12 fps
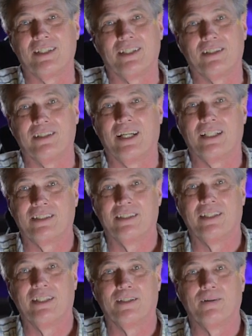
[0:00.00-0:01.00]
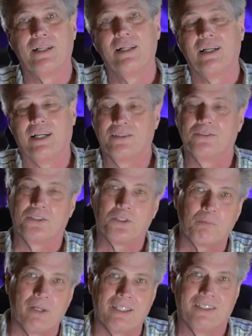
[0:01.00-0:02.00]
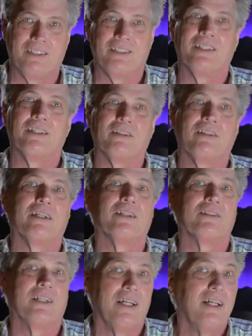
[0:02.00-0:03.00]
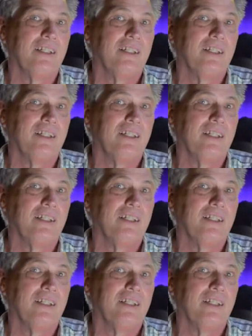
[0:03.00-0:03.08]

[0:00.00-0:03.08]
to hear that today. I was expecting to hear things